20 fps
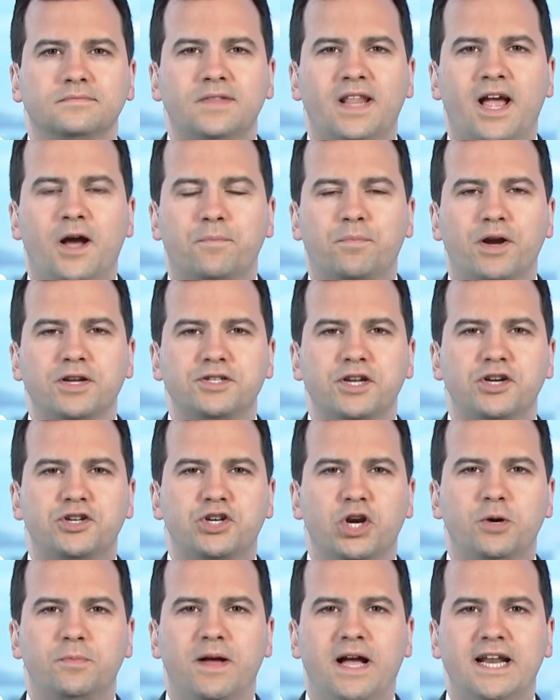Now, President
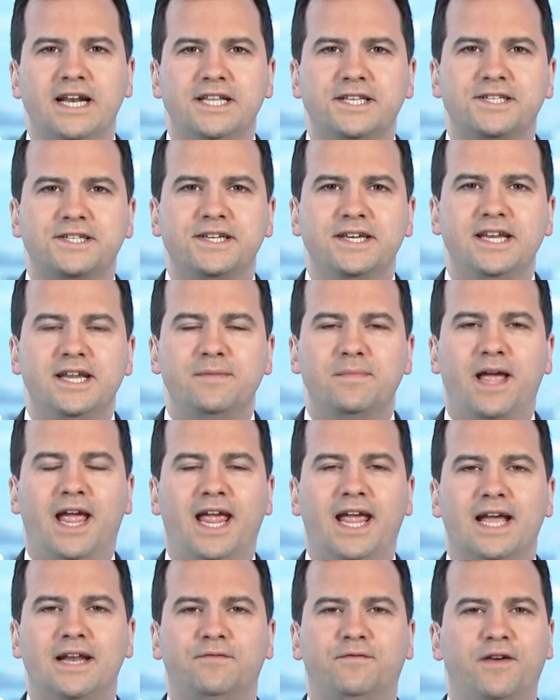Joe Biden's team
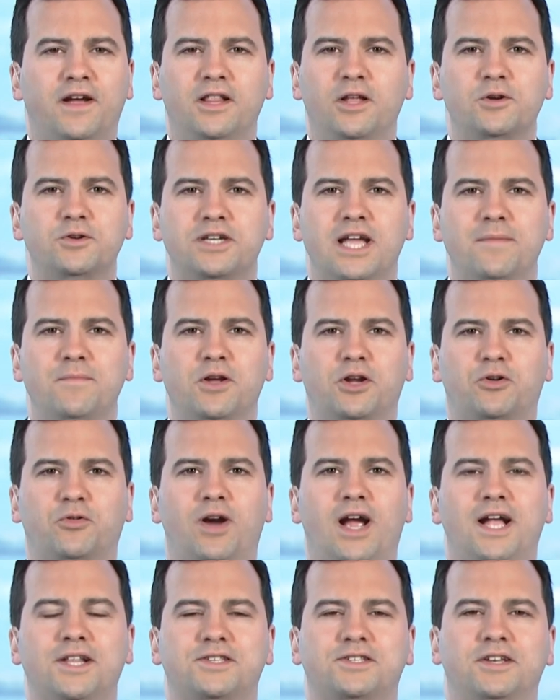and fellow
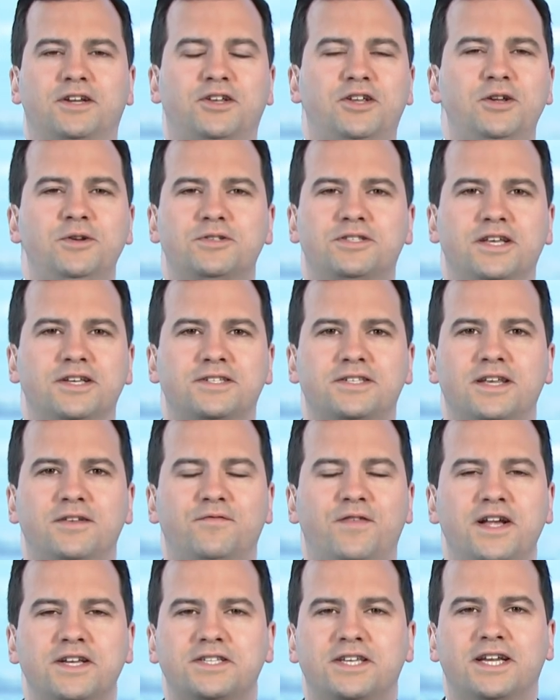Democrats accuse this
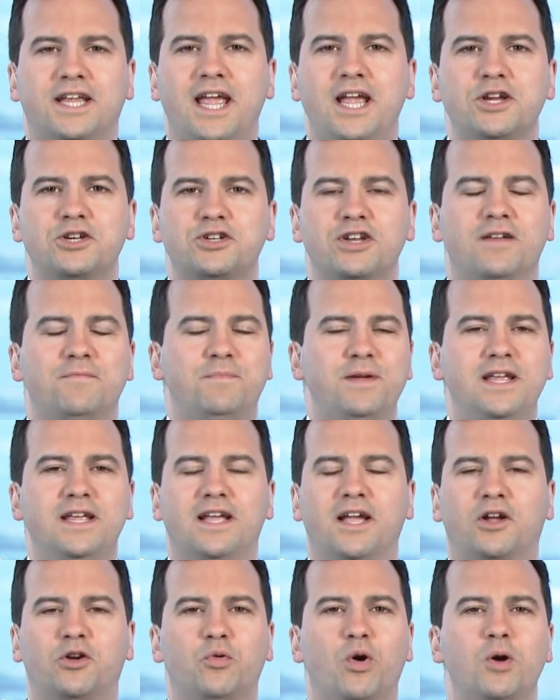investigation of
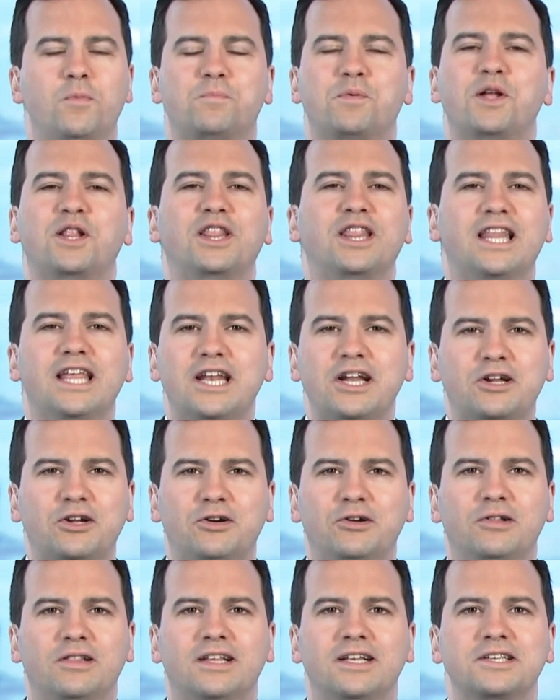being a, quote,
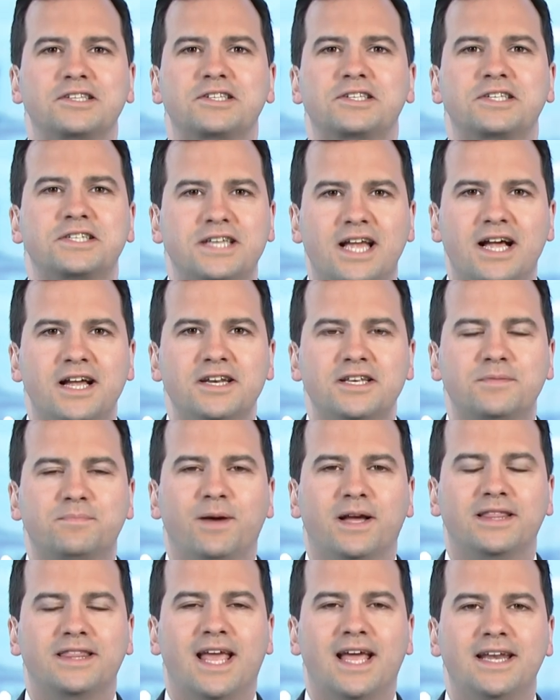political stunt,
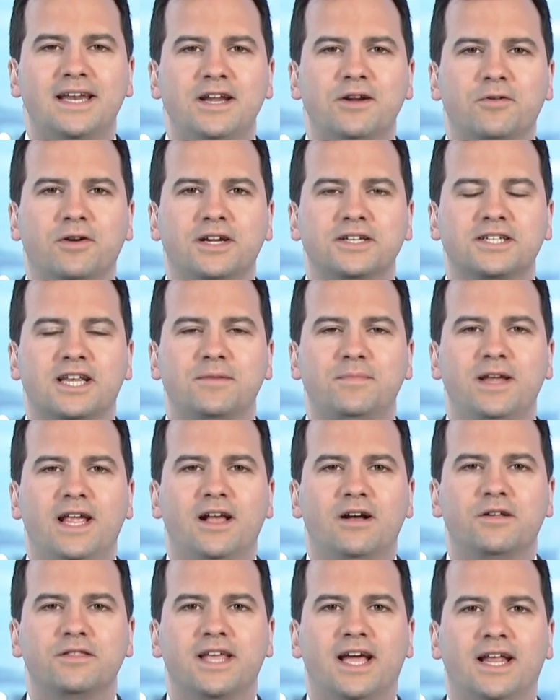but that hearing is going to be
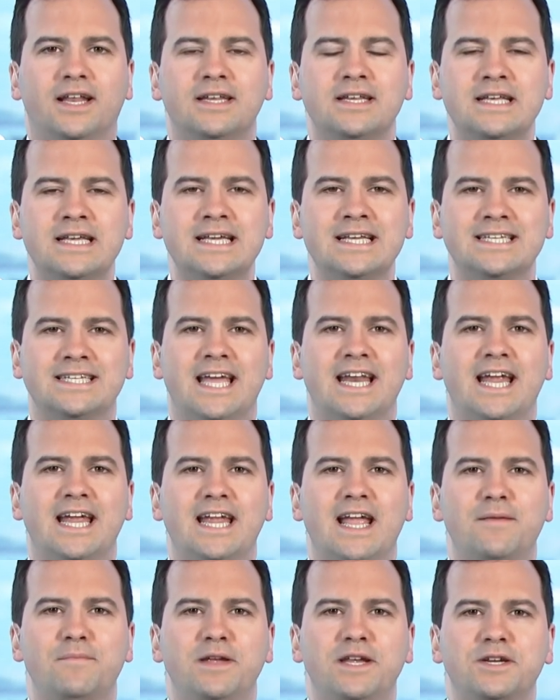held at 10
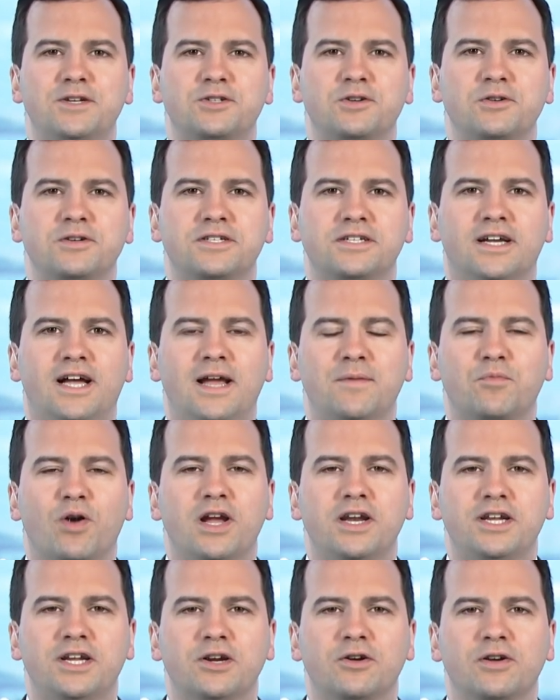a.m. Eastern time
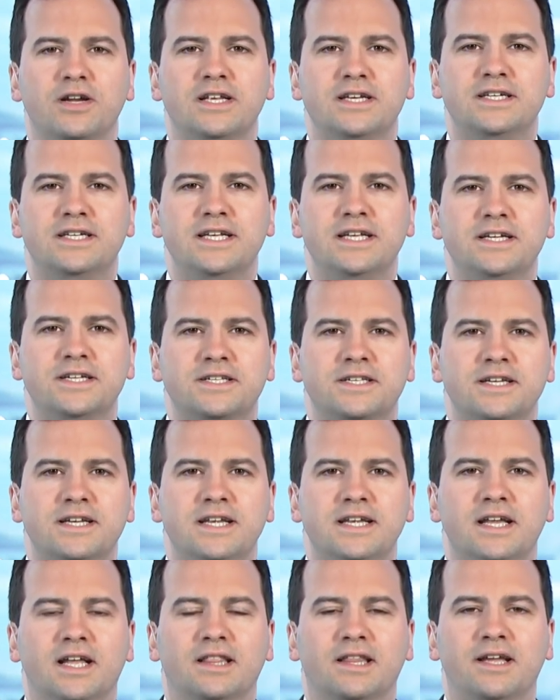right here in
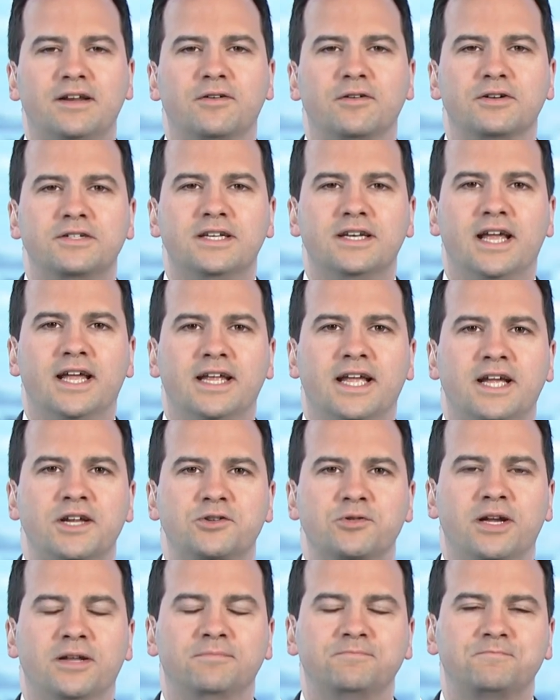D.C. later today,
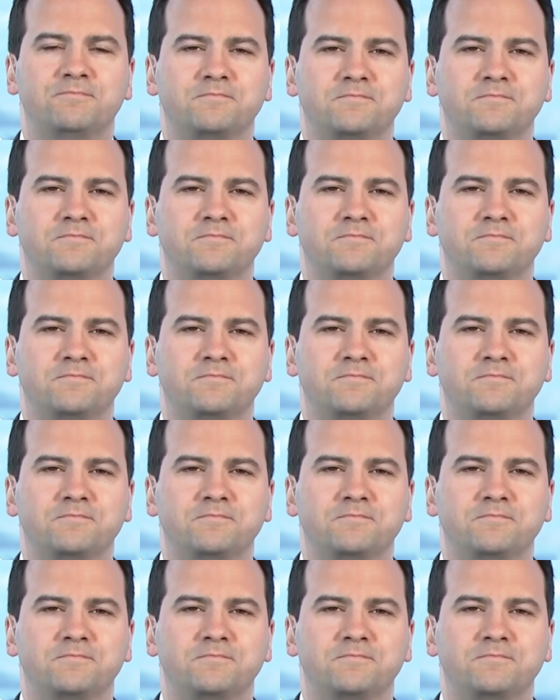Adrian.